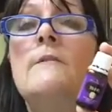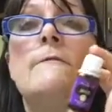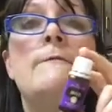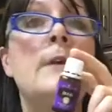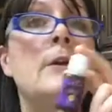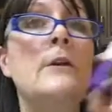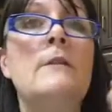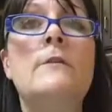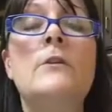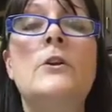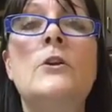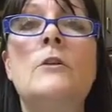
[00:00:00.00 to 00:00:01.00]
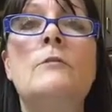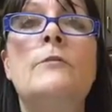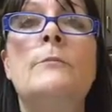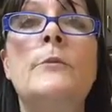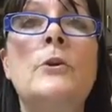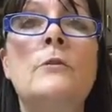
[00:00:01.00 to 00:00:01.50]
very, very good
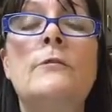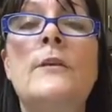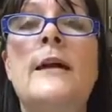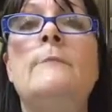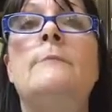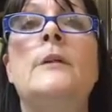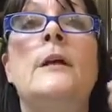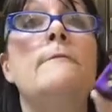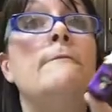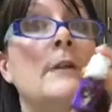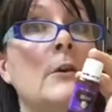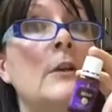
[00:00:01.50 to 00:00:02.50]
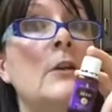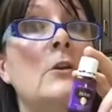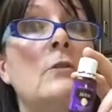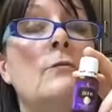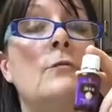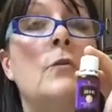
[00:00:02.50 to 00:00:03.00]
for purifying blood, very
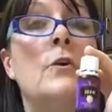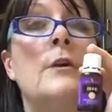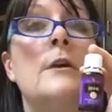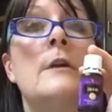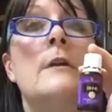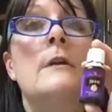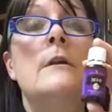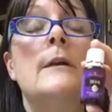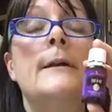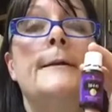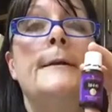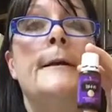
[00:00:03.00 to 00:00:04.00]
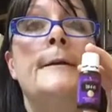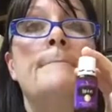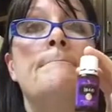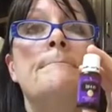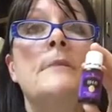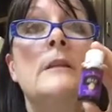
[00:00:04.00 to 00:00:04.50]
good for
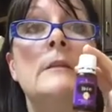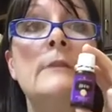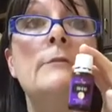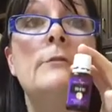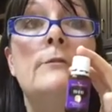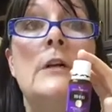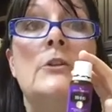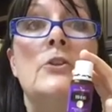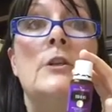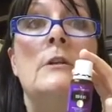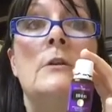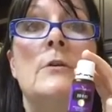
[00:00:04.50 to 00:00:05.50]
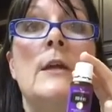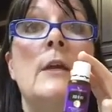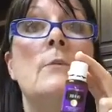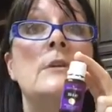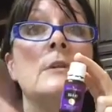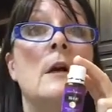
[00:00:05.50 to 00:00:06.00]
liver function,
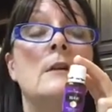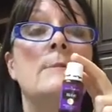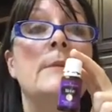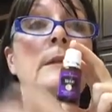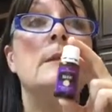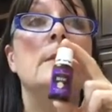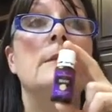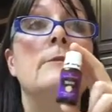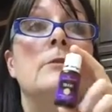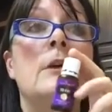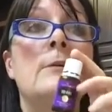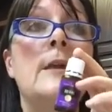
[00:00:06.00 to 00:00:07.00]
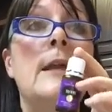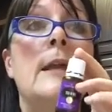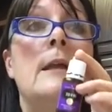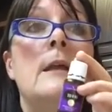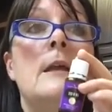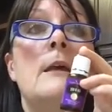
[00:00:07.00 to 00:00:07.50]
okay? We talked about the liver
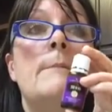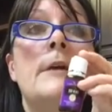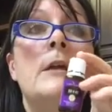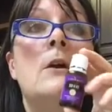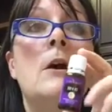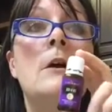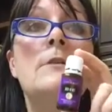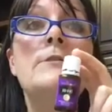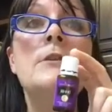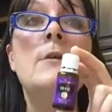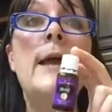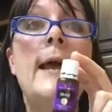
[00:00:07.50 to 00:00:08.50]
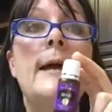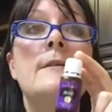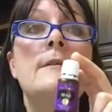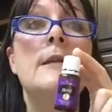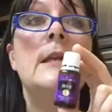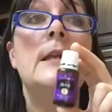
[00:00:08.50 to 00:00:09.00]
already. But it also
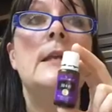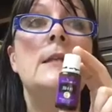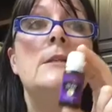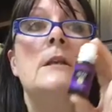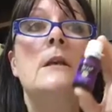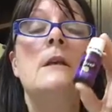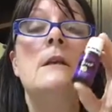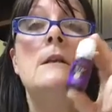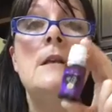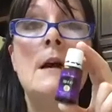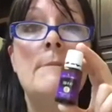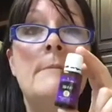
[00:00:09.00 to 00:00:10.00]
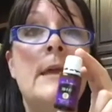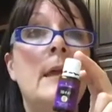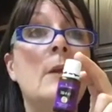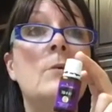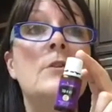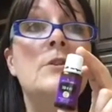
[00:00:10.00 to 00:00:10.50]
has in it
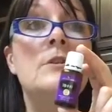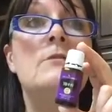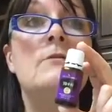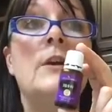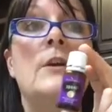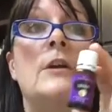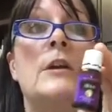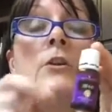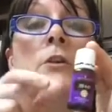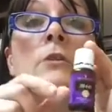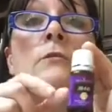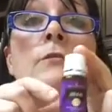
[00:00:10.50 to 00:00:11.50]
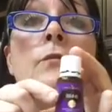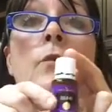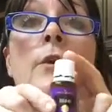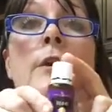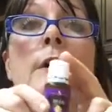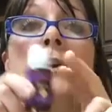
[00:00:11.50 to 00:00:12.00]
nutmeg, which is very good
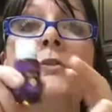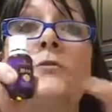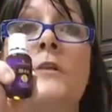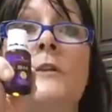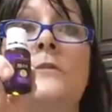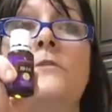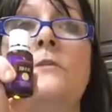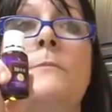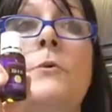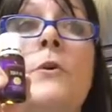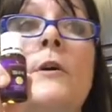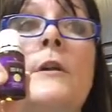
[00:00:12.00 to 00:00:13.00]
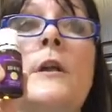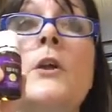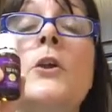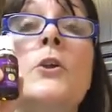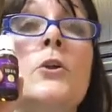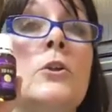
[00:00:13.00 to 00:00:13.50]
for adrenal support,
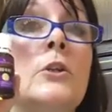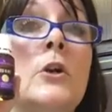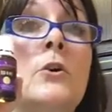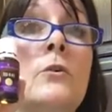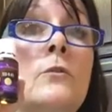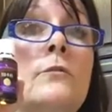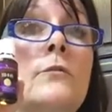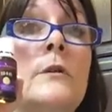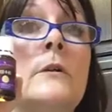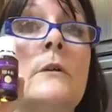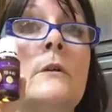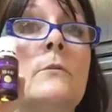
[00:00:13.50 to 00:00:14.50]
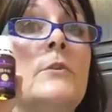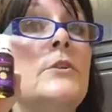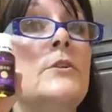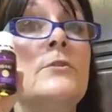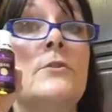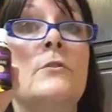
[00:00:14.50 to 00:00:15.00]
clove,
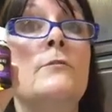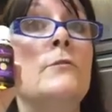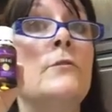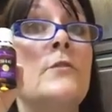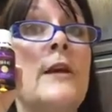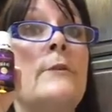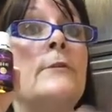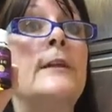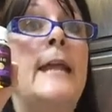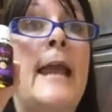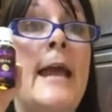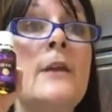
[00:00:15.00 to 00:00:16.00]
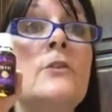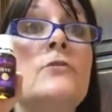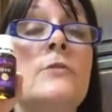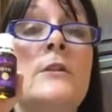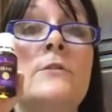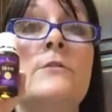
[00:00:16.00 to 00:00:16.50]
which is good for thyroid and
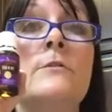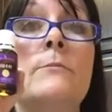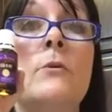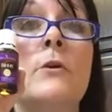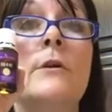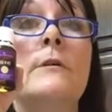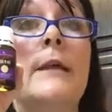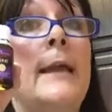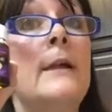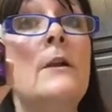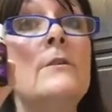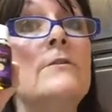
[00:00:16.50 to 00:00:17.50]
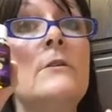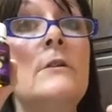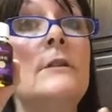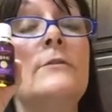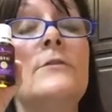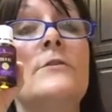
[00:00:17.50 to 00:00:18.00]
adrenal support, and also
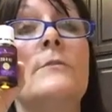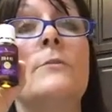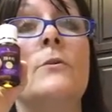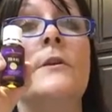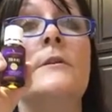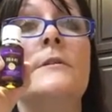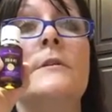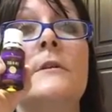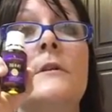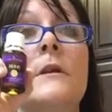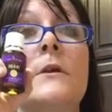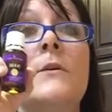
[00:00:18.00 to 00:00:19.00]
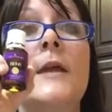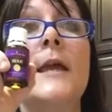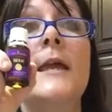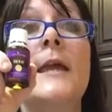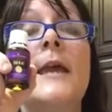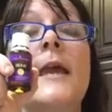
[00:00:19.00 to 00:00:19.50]
liver support,
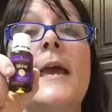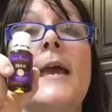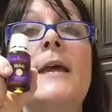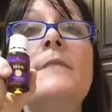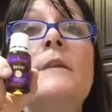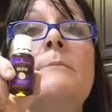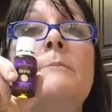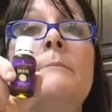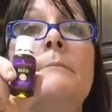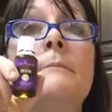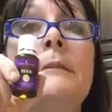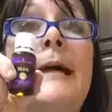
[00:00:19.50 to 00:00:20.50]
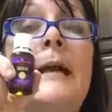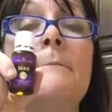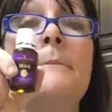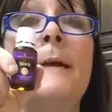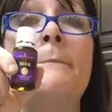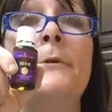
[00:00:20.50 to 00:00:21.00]
okay? And then
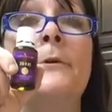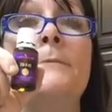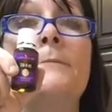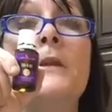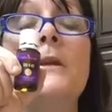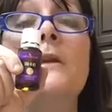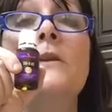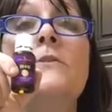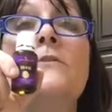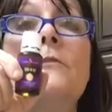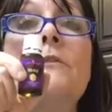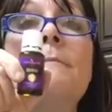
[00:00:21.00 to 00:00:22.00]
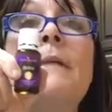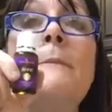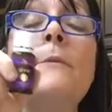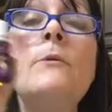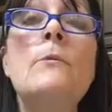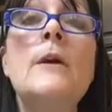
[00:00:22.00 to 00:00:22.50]
black pepper. So
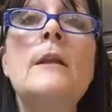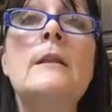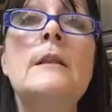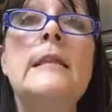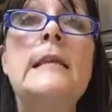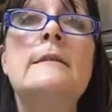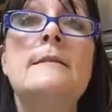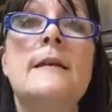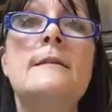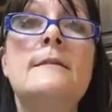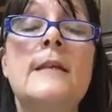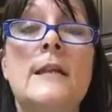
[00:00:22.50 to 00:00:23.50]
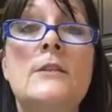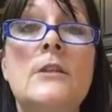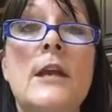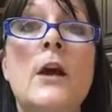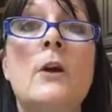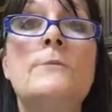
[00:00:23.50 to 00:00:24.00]
remember, one of the things I said
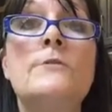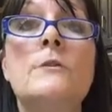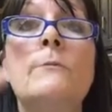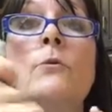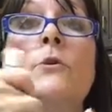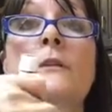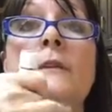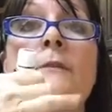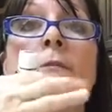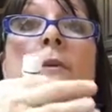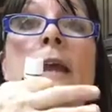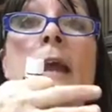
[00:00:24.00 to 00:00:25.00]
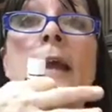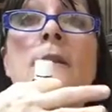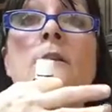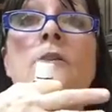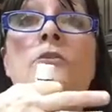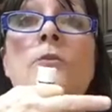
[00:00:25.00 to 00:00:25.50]
to help support liver
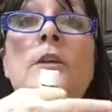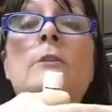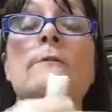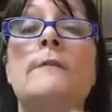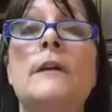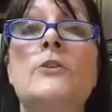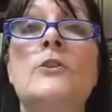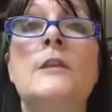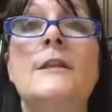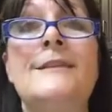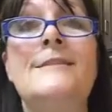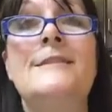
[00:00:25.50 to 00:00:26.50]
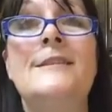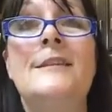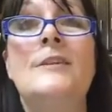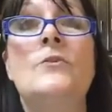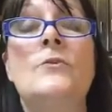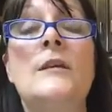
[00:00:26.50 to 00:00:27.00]
and adrenal function is to
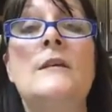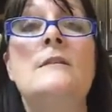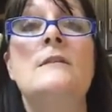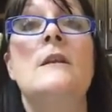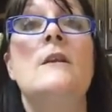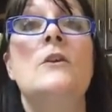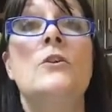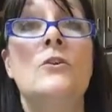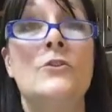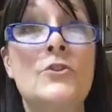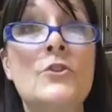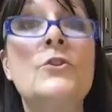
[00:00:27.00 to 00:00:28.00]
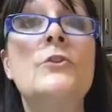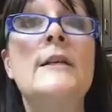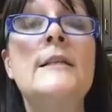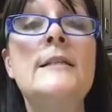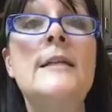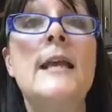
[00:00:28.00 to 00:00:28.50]
decrease your sugar
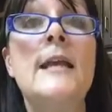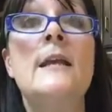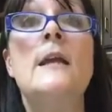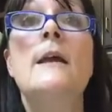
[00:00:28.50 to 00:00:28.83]
intake.